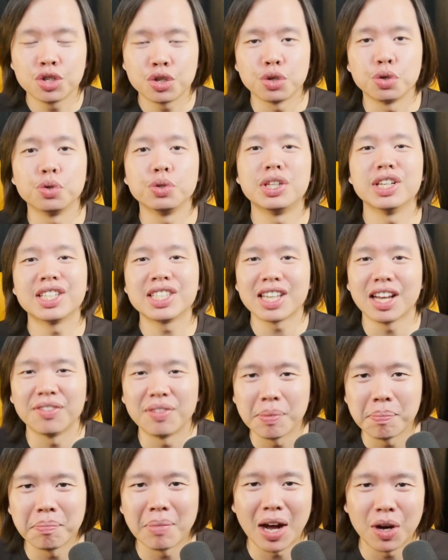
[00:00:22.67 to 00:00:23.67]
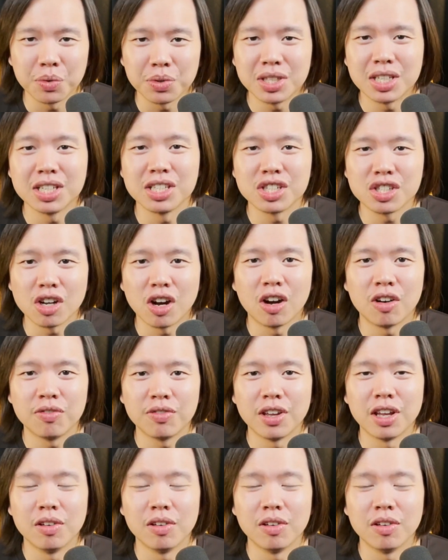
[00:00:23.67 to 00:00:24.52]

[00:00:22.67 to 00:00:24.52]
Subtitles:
through the Seven Mountains of